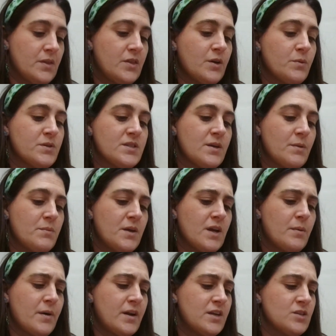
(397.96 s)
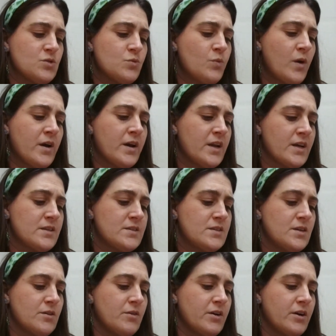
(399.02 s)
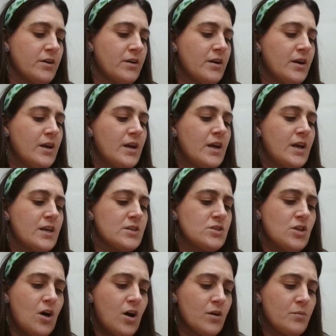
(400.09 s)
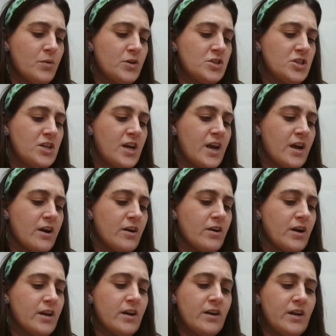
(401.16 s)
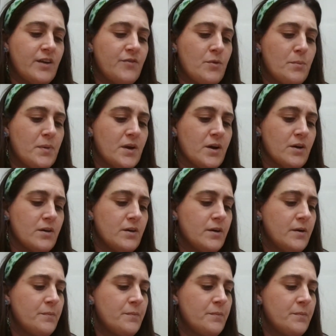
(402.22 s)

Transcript: There was something about his rugged exterior, his long bushy hair and uneven beard,